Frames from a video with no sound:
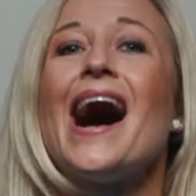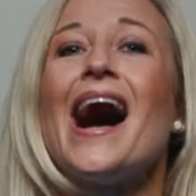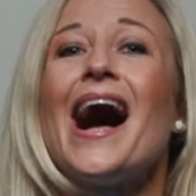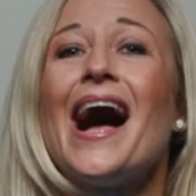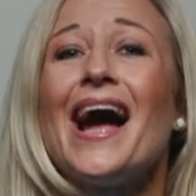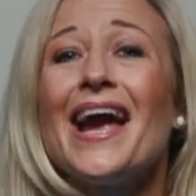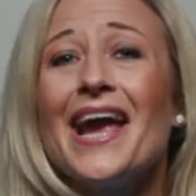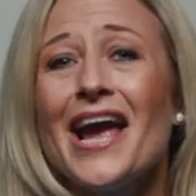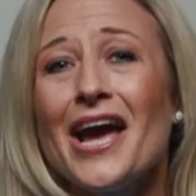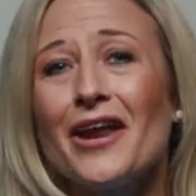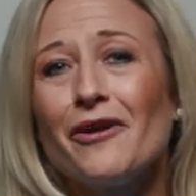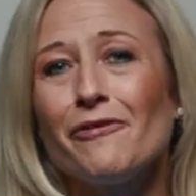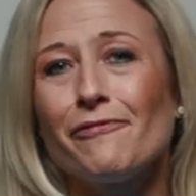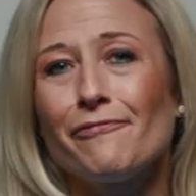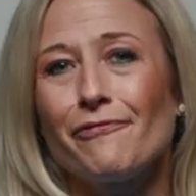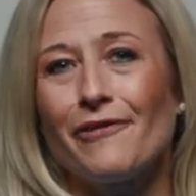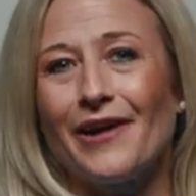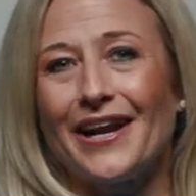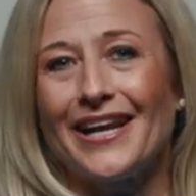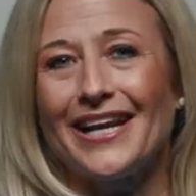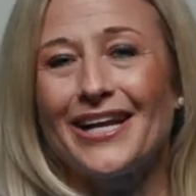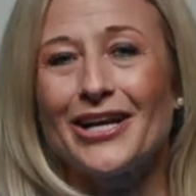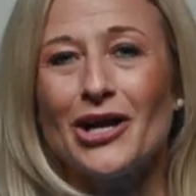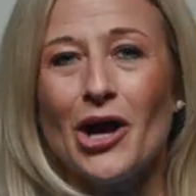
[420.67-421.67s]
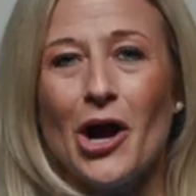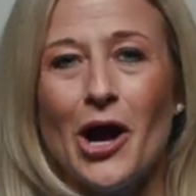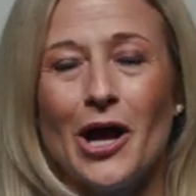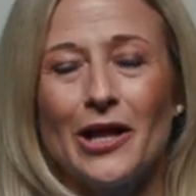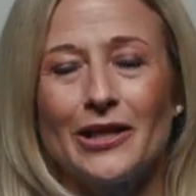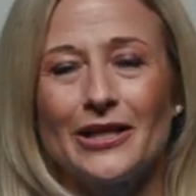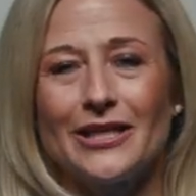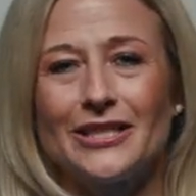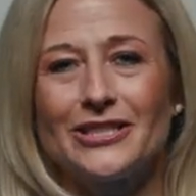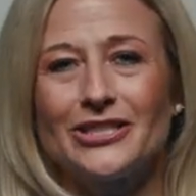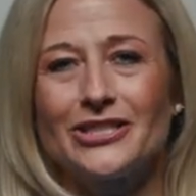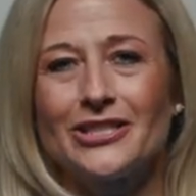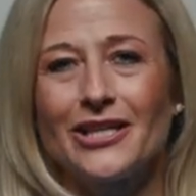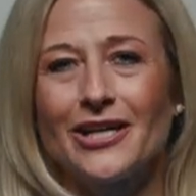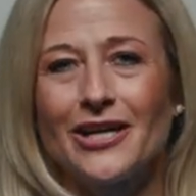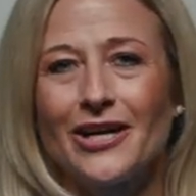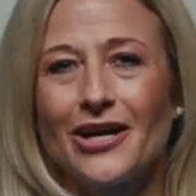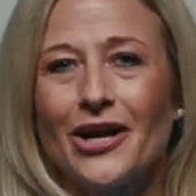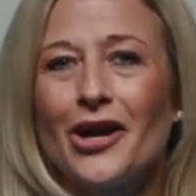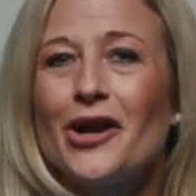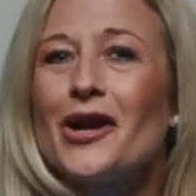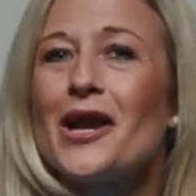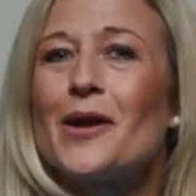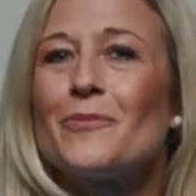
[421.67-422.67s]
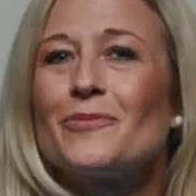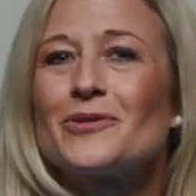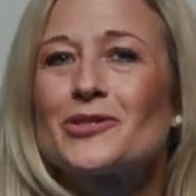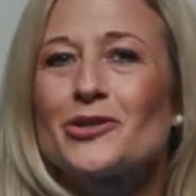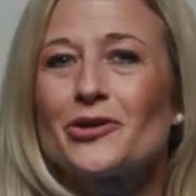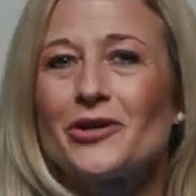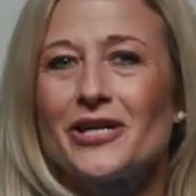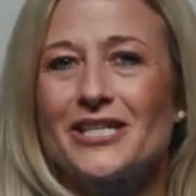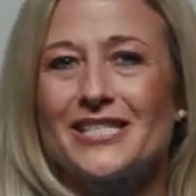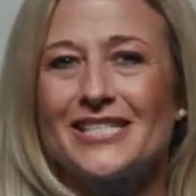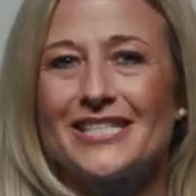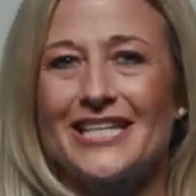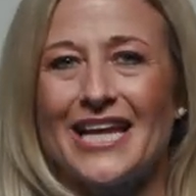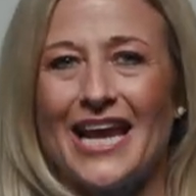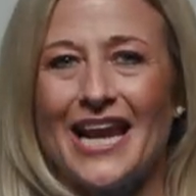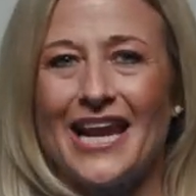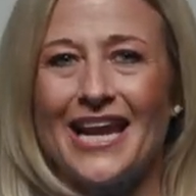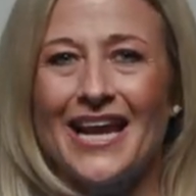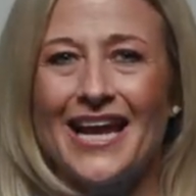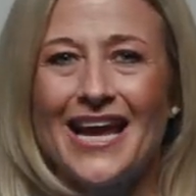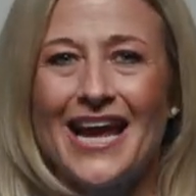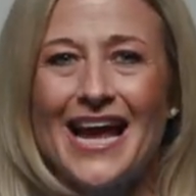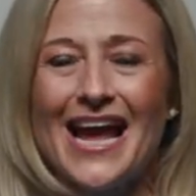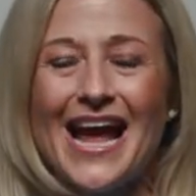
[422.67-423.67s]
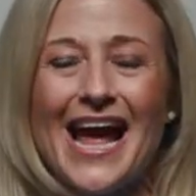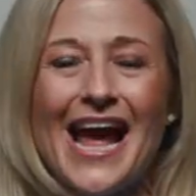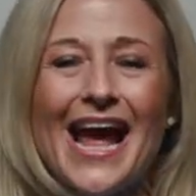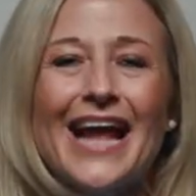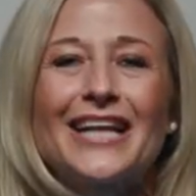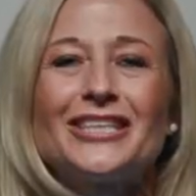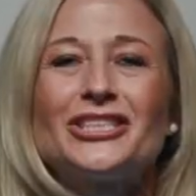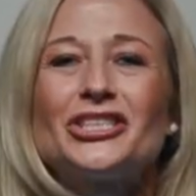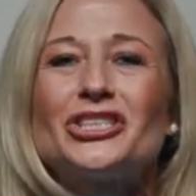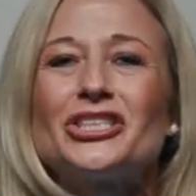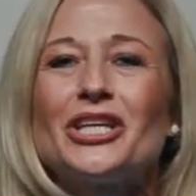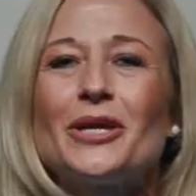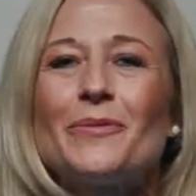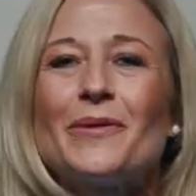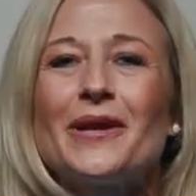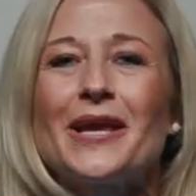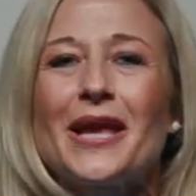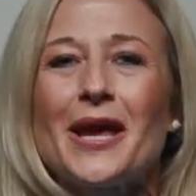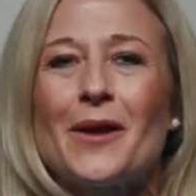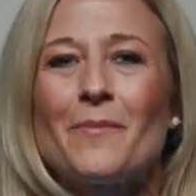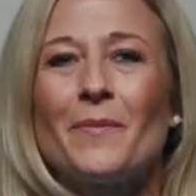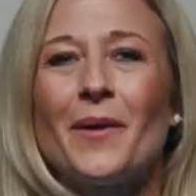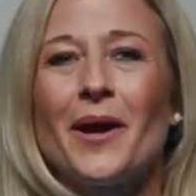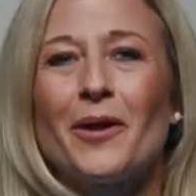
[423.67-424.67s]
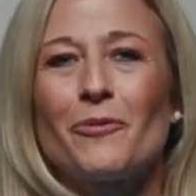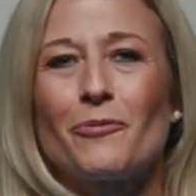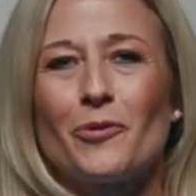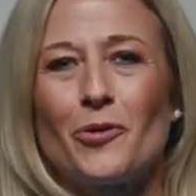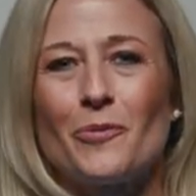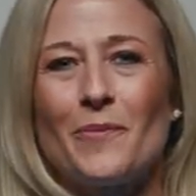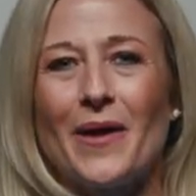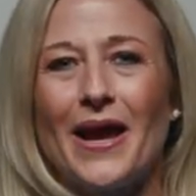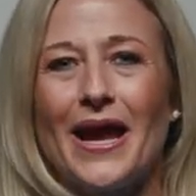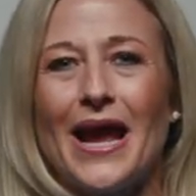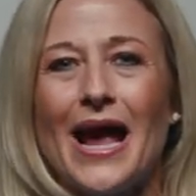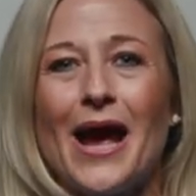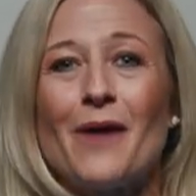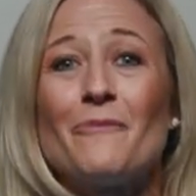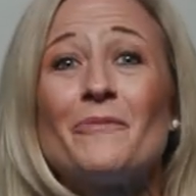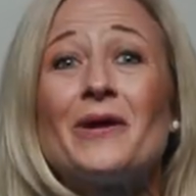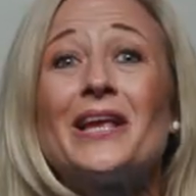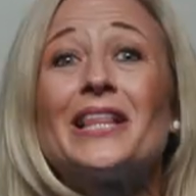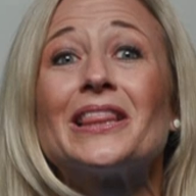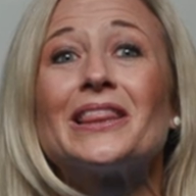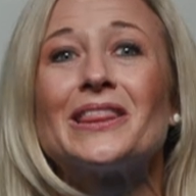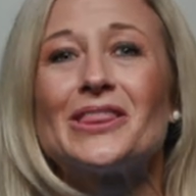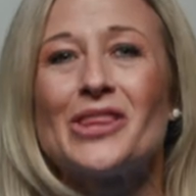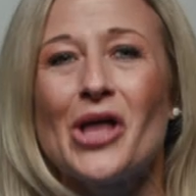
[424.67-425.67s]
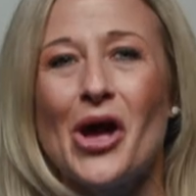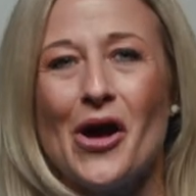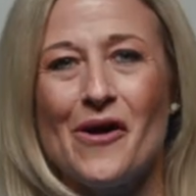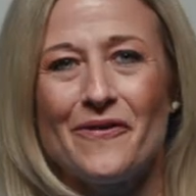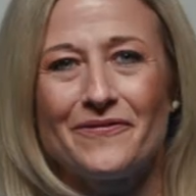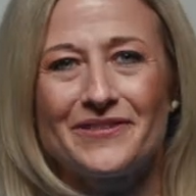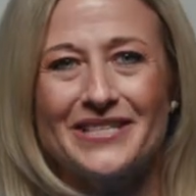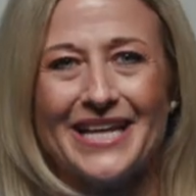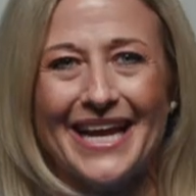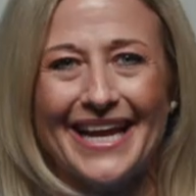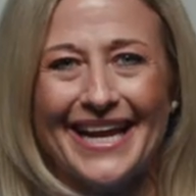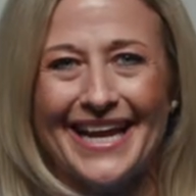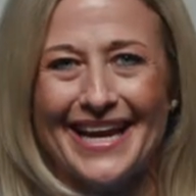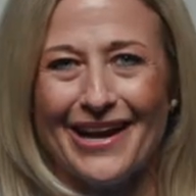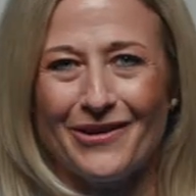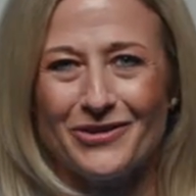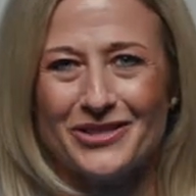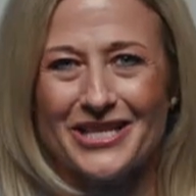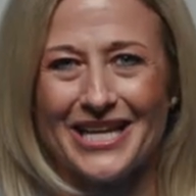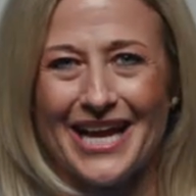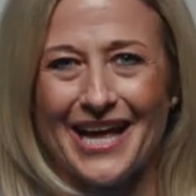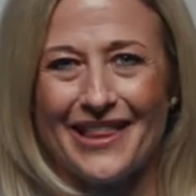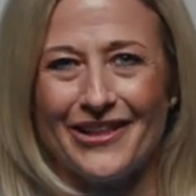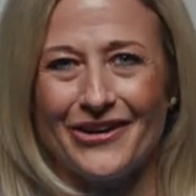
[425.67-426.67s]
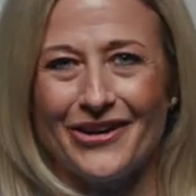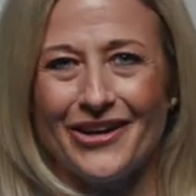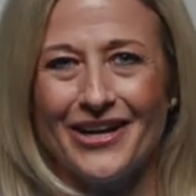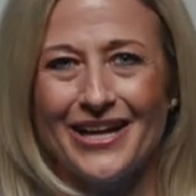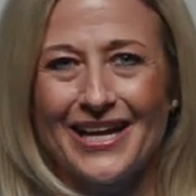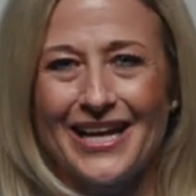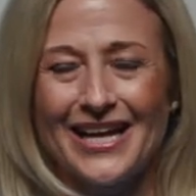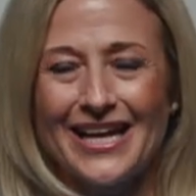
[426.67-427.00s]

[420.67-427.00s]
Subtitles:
I had a friend in college. Her name was Kristen, and she became my roommate, and we loved hanging out together.